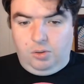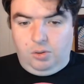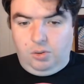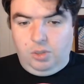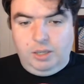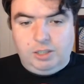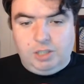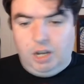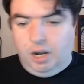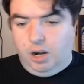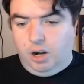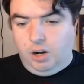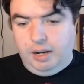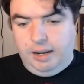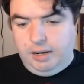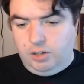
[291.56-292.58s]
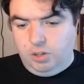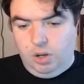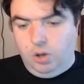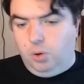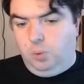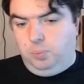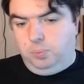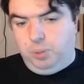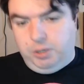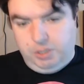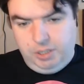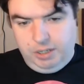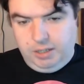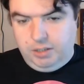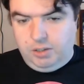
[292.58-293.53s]
these are in no
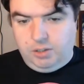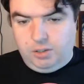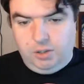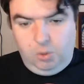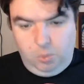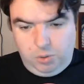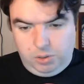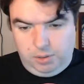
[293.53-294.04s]
particular order.